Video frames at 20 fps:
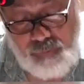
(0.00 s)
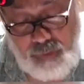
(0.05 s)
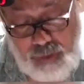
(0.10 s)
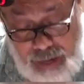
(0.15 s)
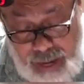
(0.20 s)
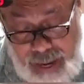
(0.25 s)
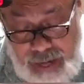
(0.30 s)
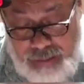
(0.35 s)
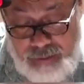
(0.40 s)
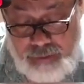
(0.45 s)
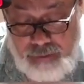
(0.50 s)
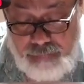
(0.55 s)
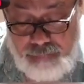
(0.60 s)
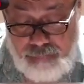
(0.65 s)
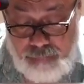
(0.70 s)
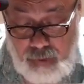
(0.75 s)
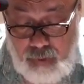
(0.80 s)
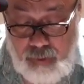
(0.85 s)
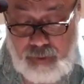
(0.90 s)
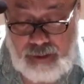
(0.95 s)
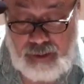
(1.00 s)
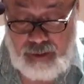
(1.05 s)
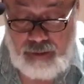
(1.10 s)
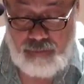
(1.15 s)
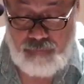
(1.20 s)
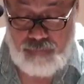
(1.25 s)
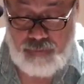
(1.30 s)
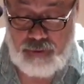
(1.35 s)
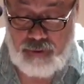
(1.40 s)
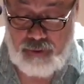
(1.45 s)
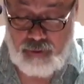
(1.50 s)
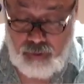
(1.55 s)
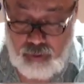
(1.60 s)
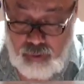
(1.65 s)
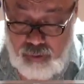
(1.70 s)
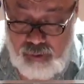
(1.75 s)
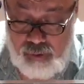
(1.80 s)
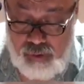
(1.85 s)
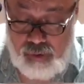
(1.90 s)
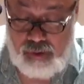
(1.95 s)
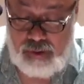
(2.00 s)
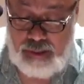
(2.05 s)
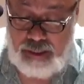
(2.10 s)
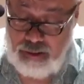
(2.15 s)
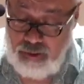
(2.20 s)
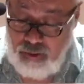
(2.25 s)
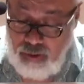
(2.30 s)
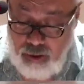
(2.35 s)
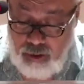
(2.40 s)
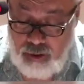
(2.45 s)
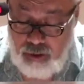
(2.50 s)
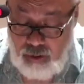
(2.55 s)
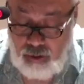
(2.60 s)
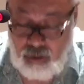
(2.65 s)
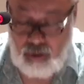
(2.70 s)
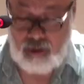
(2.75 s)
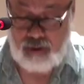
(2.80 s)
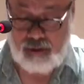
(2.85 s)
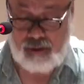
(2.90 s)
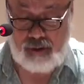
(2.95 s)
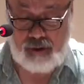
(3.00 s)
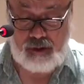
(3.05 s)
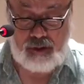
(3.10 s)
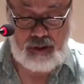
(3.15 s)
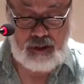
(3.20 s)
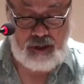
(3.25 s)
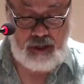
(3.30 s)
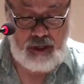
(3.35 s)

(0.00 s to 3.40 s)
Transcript: for active mourning for those that got lost.